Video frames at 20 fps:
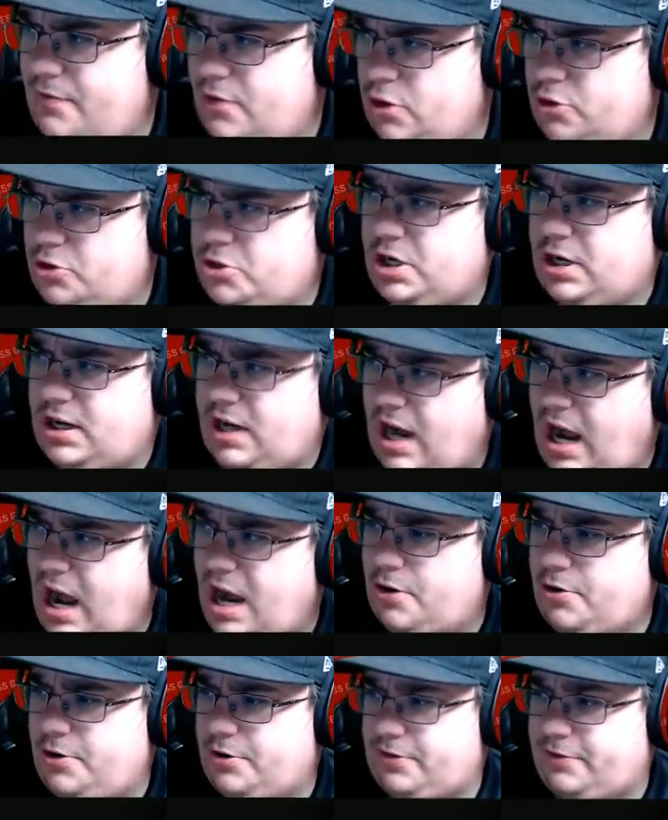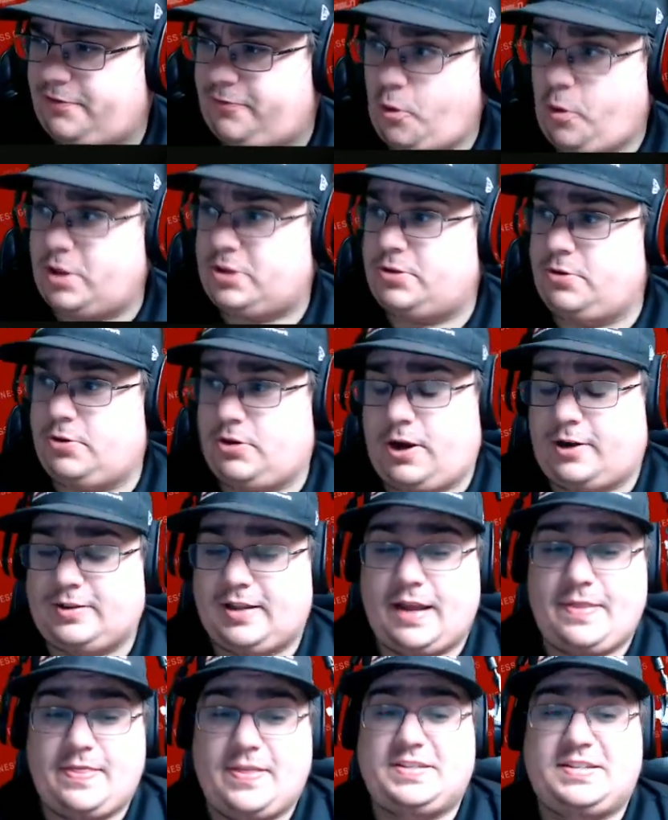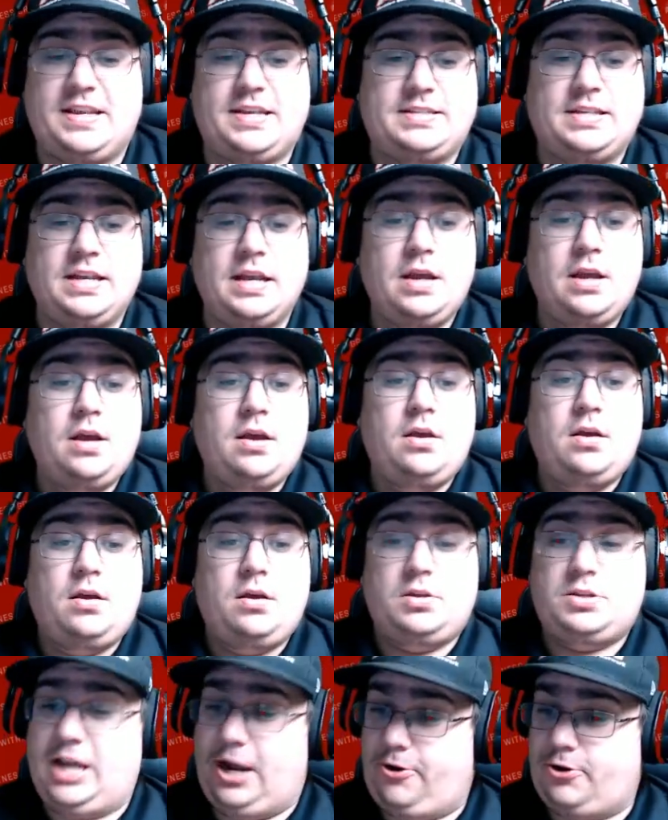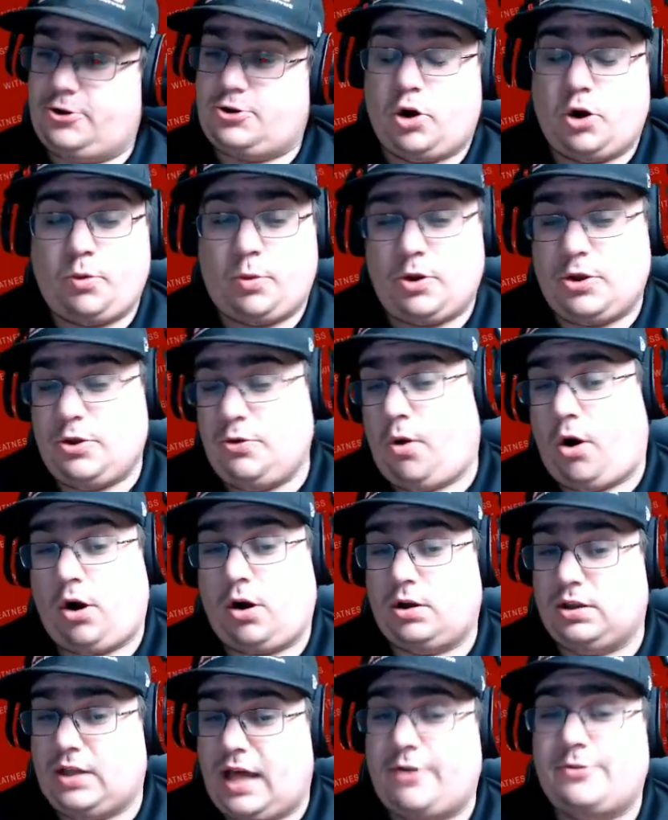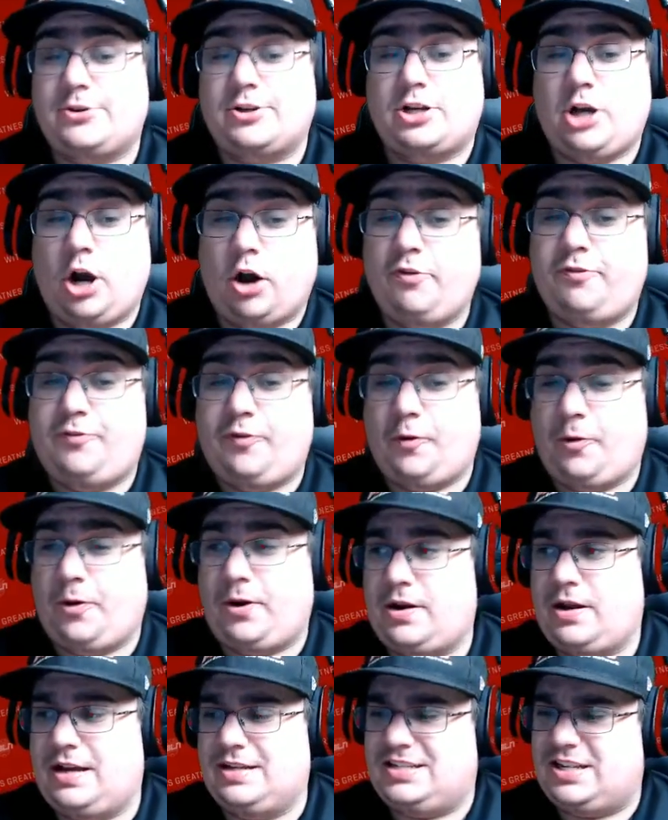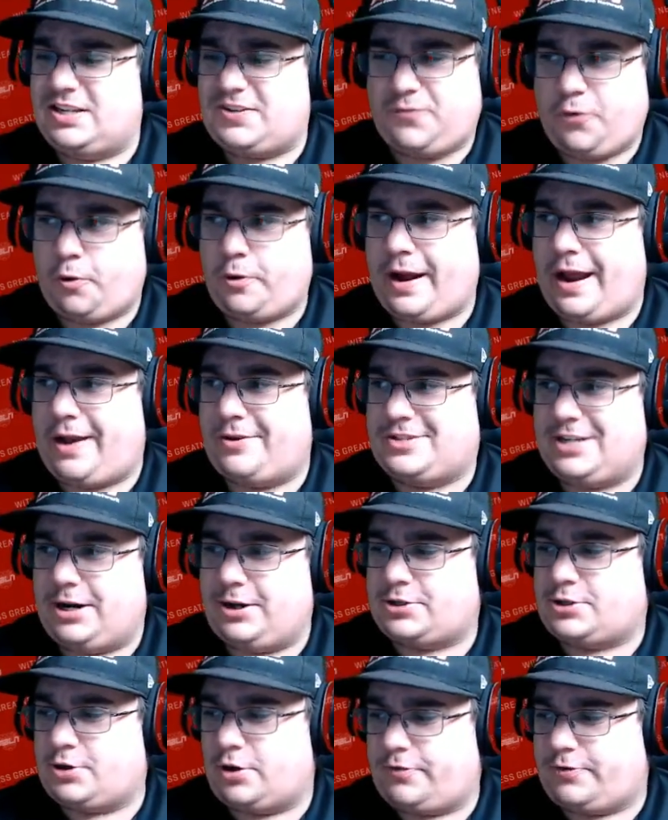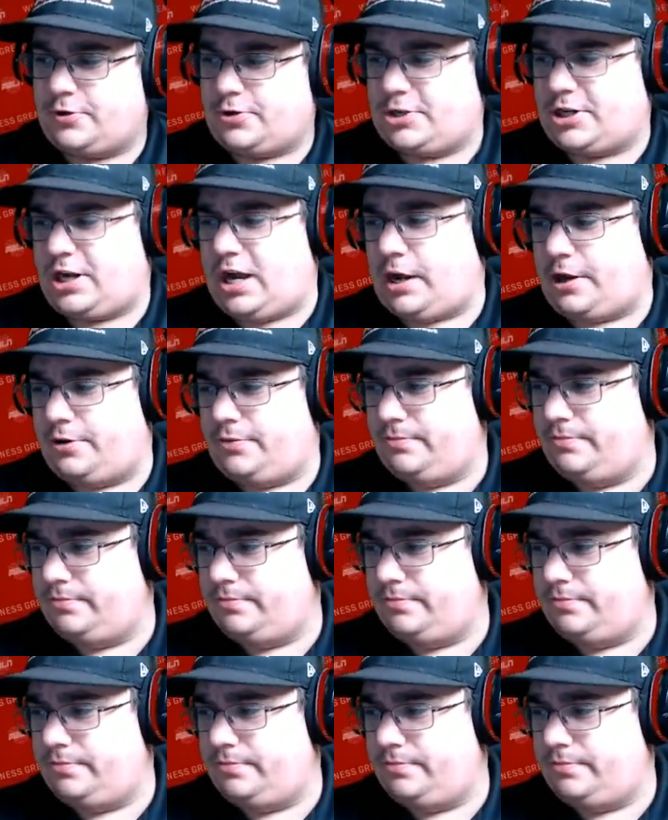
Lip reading: you're Chicago, you're at the 42-yard line. This is territory where you are allowed to go for it. Is this 4-down territory for Chicago?